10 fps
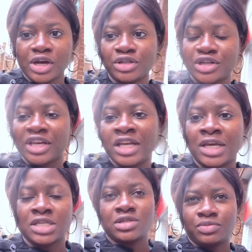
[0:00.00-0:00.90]
I'll show you
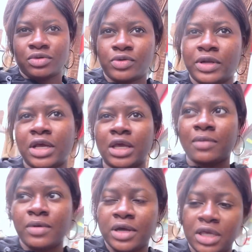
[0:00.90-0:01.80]
guys the book when I get
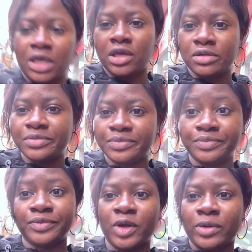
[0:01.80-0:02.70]
back in.
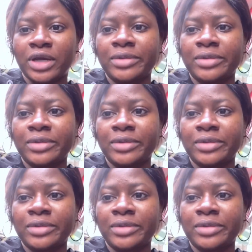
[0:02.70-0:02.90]
All right,